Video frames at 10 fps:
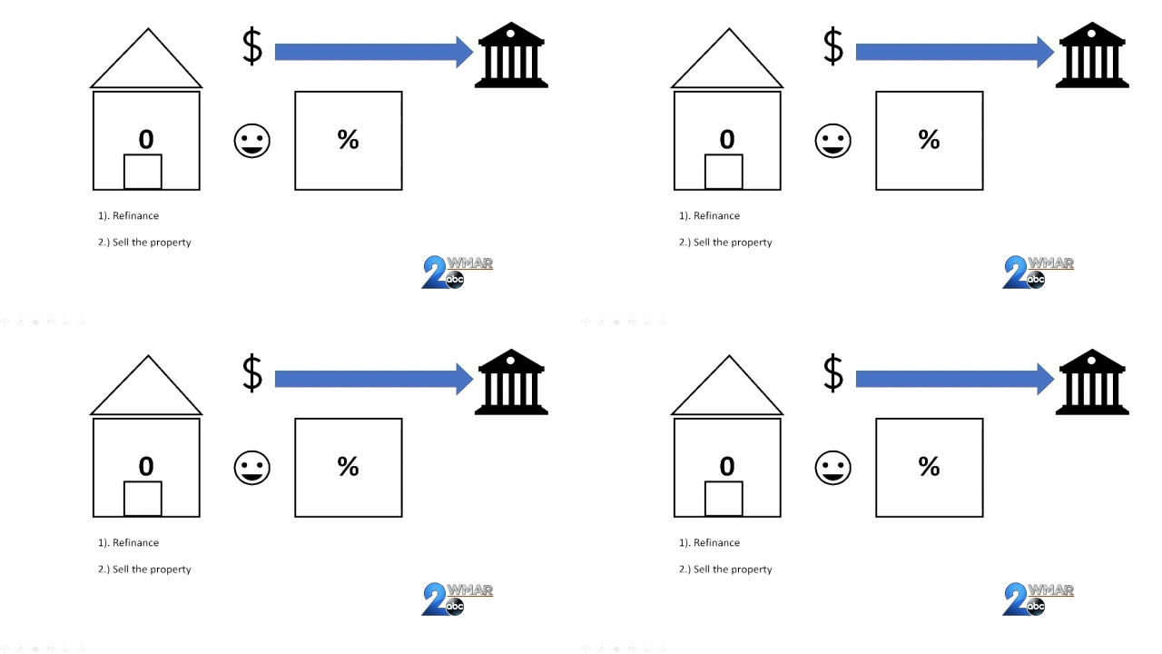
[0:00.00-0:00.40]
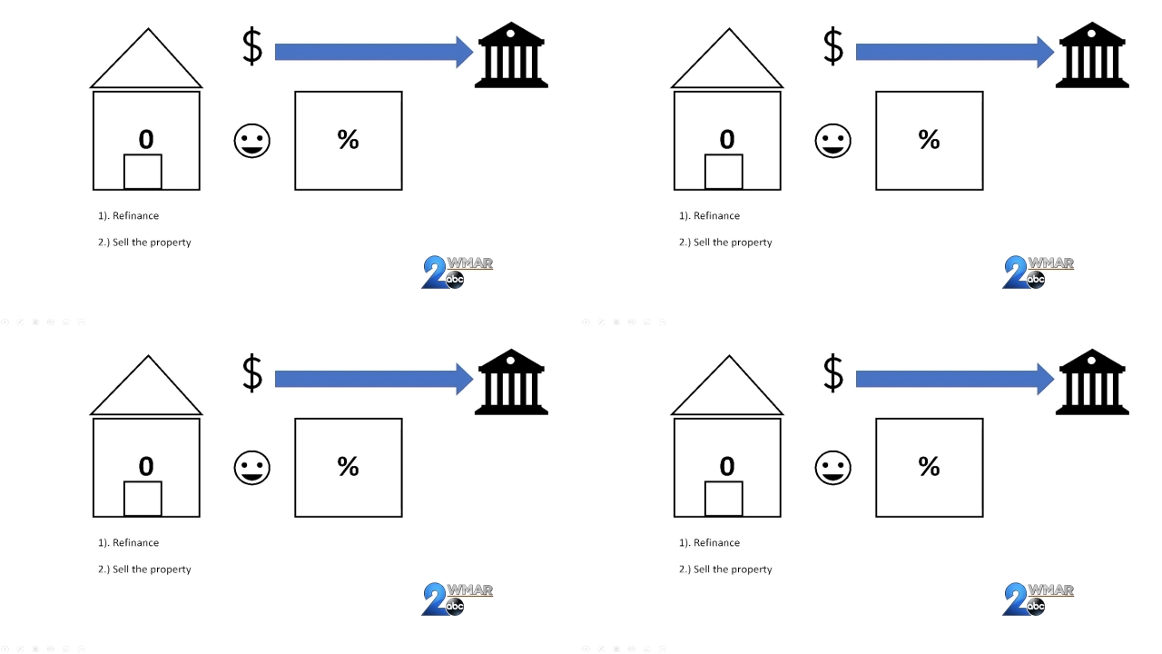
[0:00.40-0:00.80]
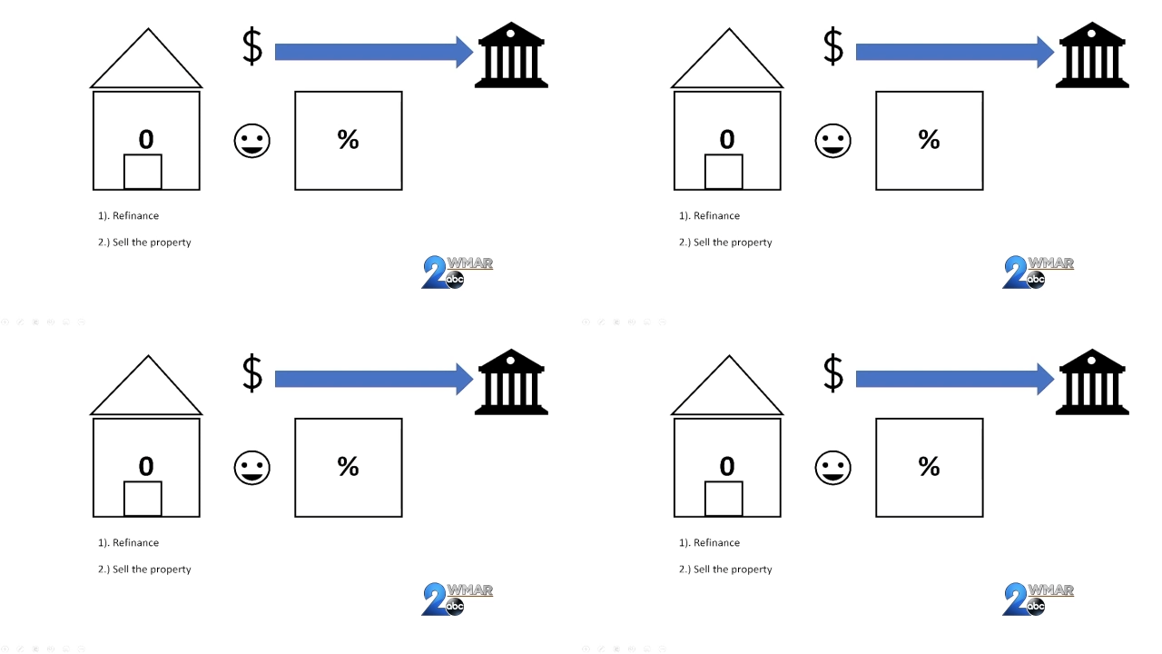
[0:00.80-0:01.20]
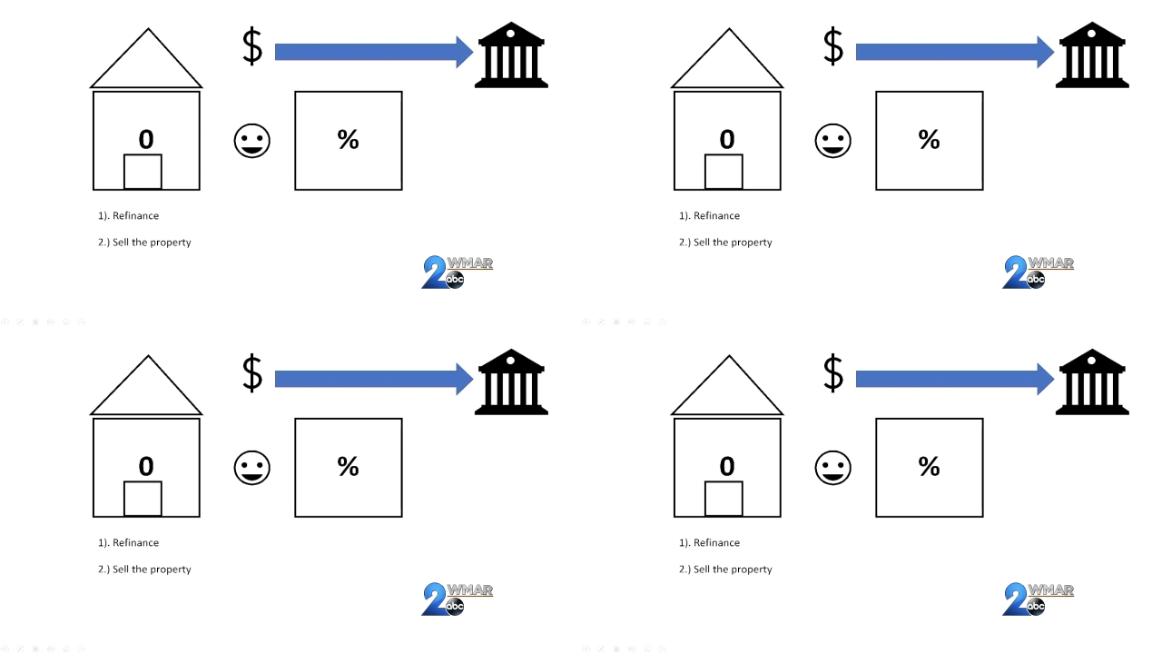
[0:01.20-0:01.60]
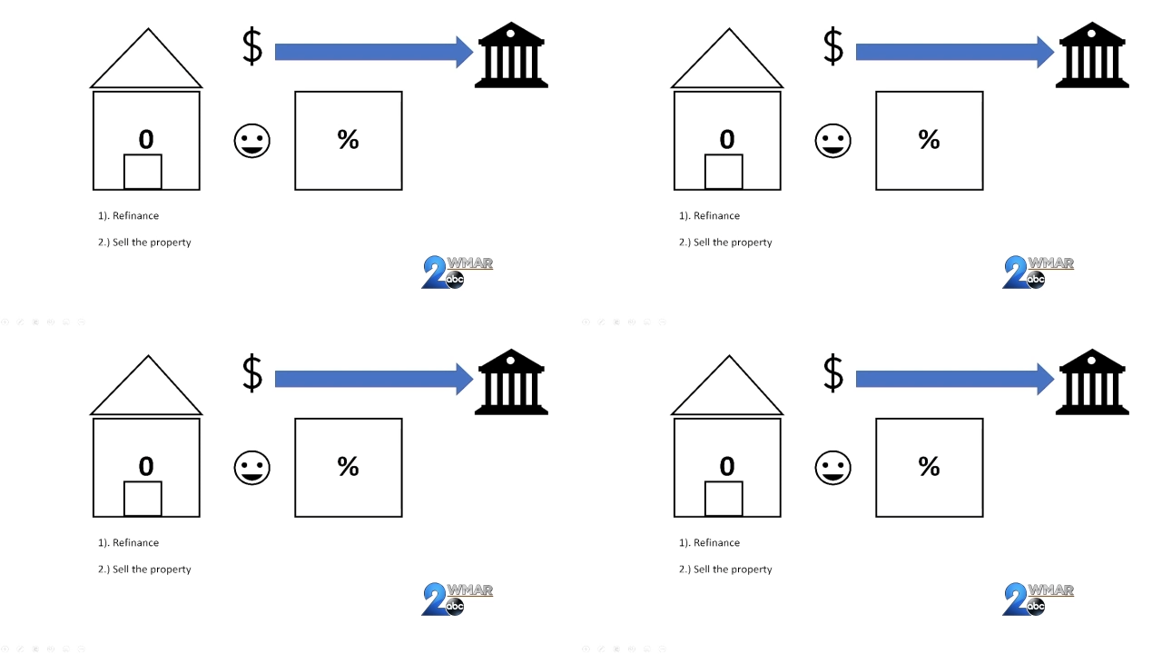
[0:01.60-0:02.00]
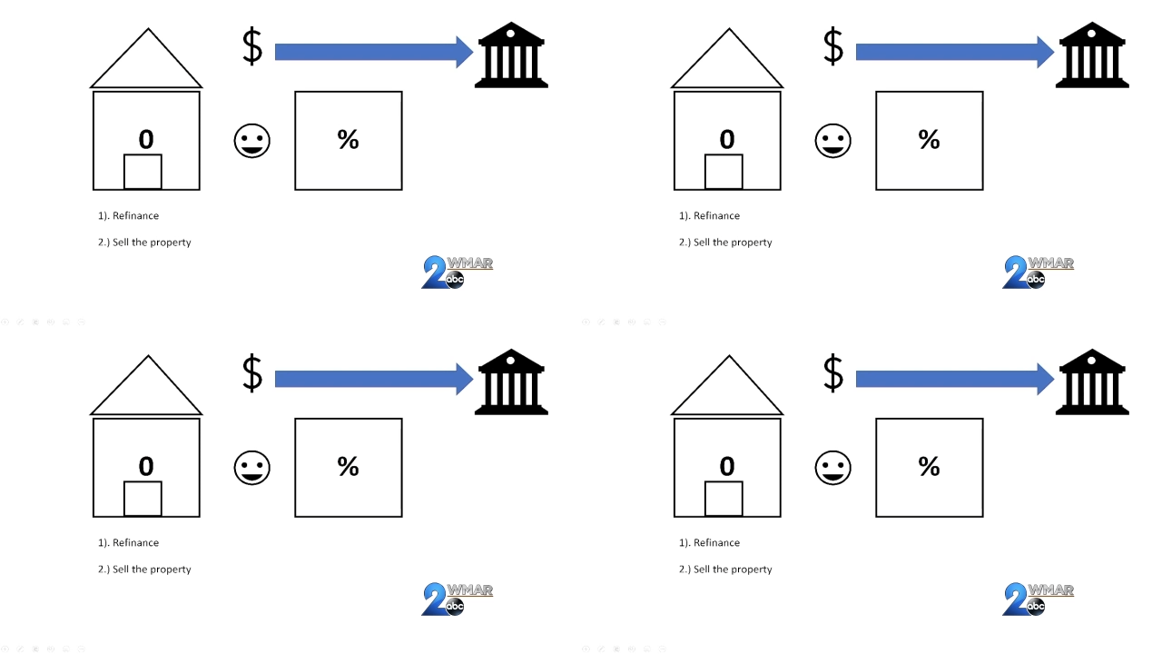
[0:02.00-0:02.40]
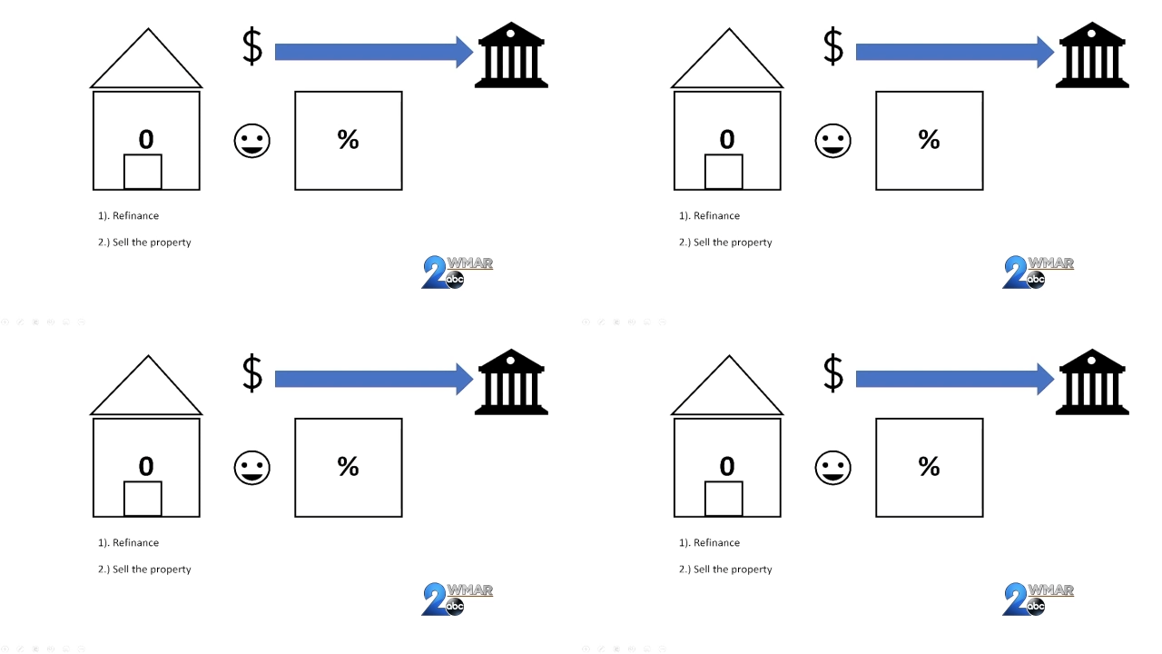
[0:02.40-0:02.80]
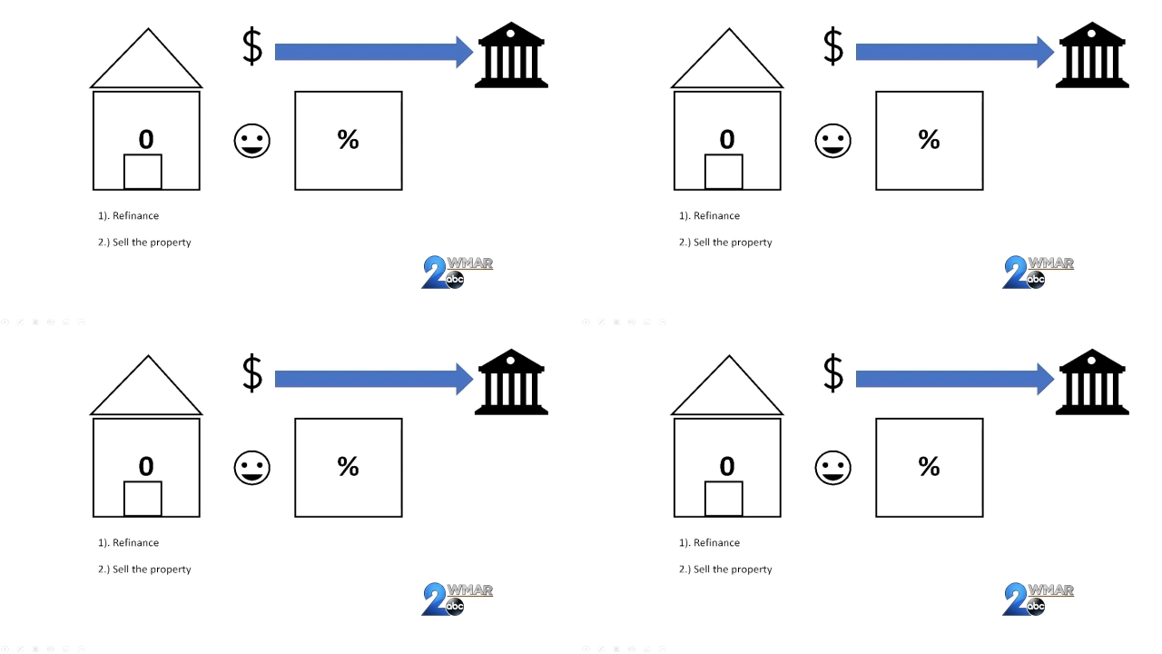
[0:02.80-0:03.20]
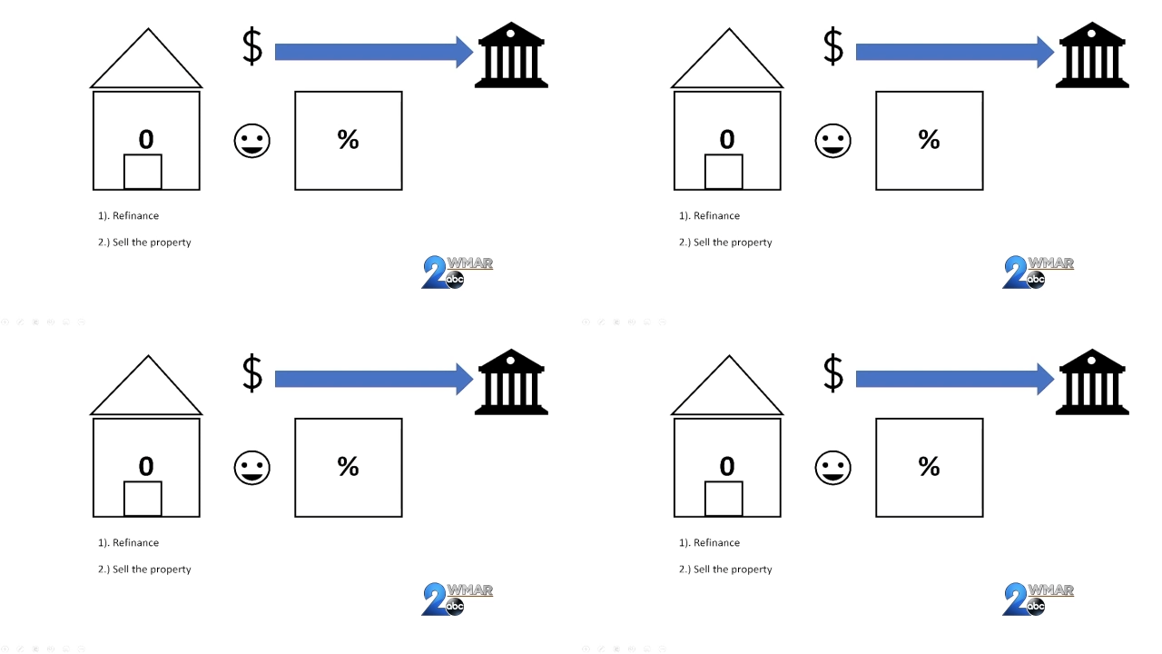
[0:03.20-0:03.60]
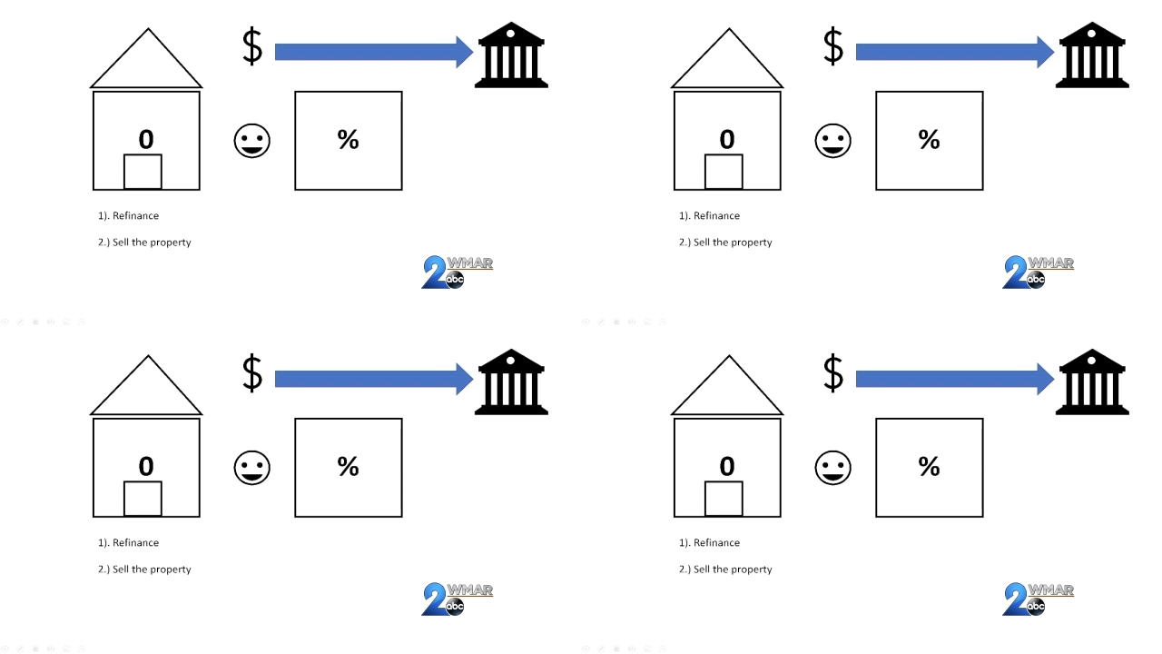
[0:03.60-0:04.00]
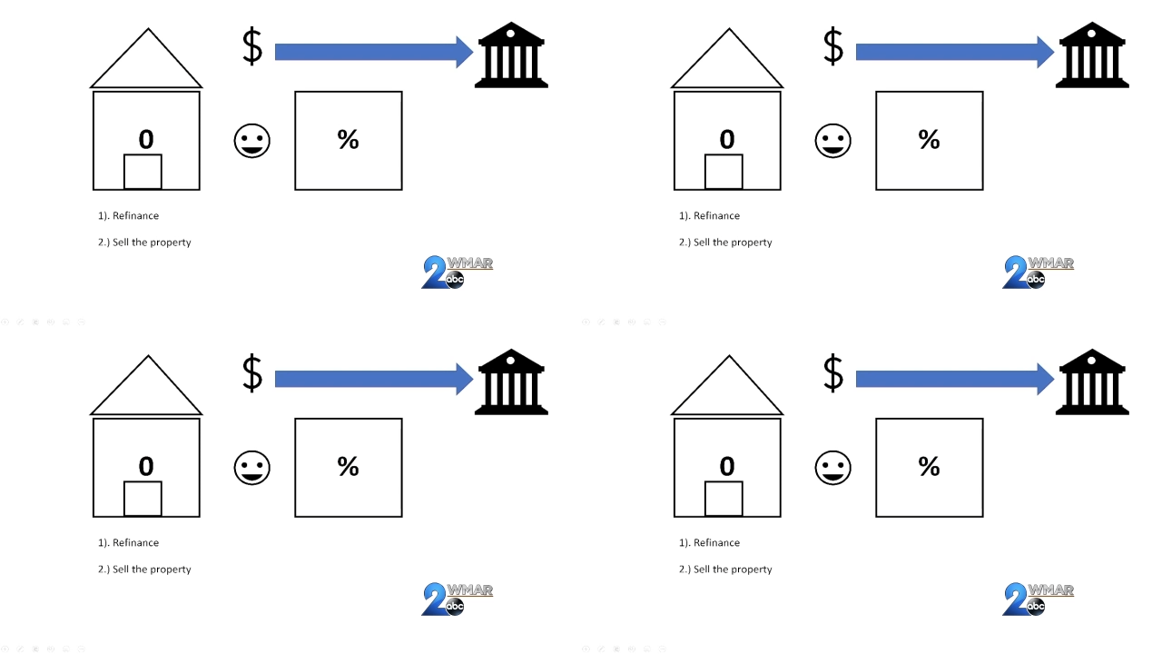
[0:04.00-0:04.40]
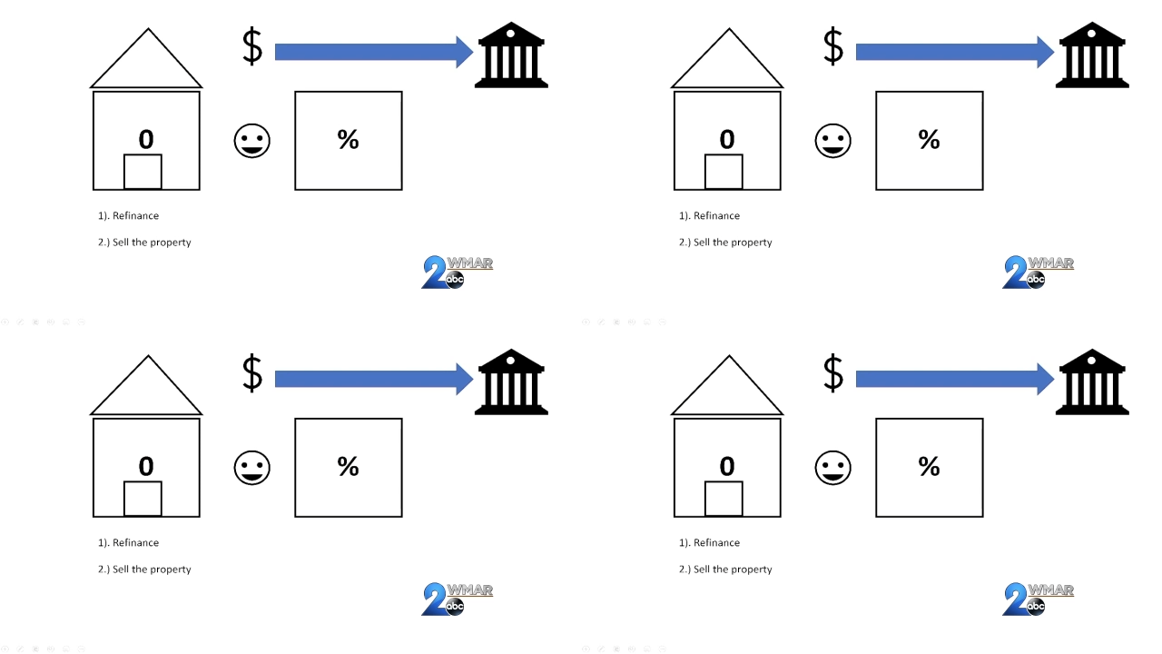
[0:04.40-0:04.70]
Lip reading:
(no speaker visible)